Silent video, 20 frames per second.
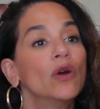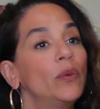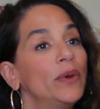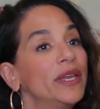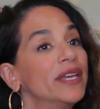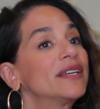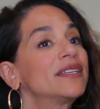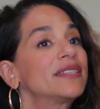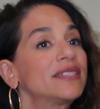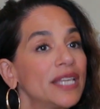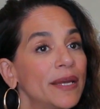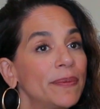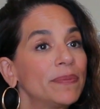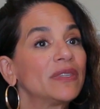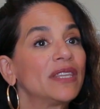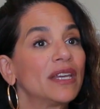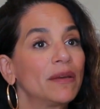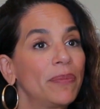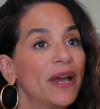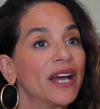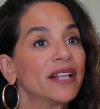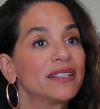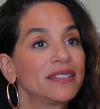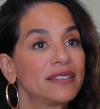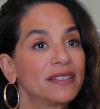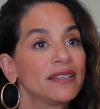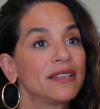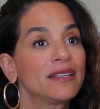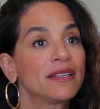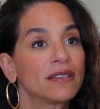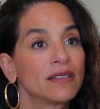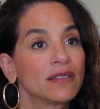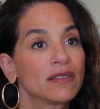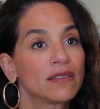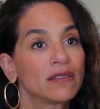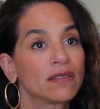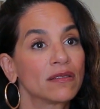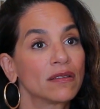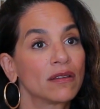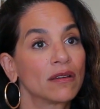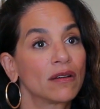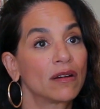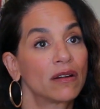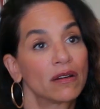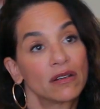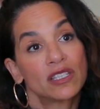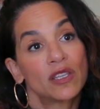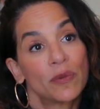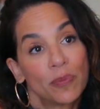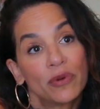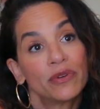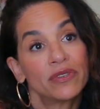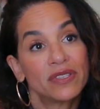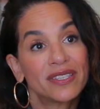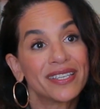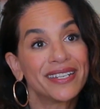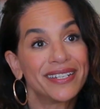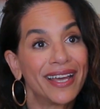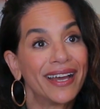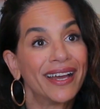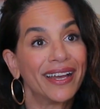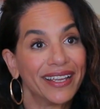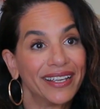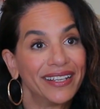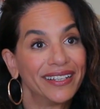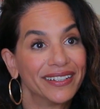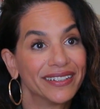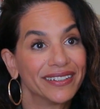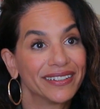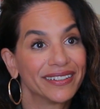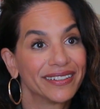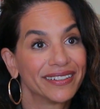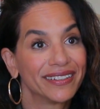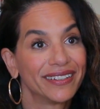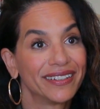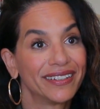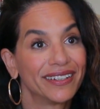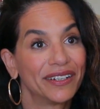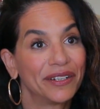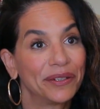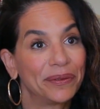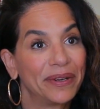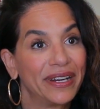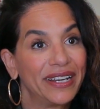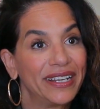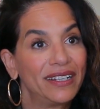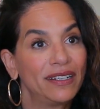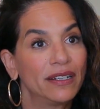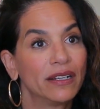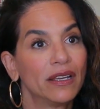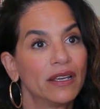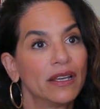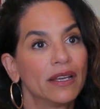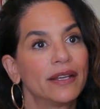we accept that Palestinians are supposed to die, right?